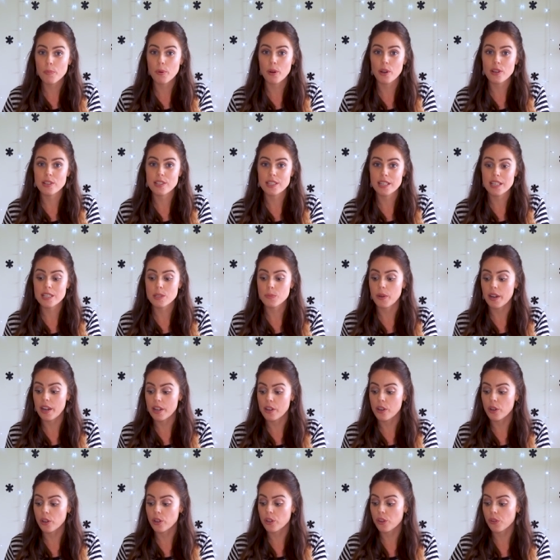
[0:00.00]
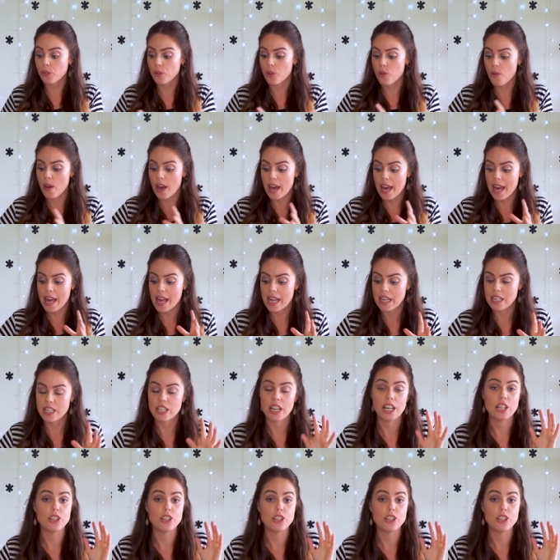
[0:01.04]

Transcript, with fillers: process where I go through and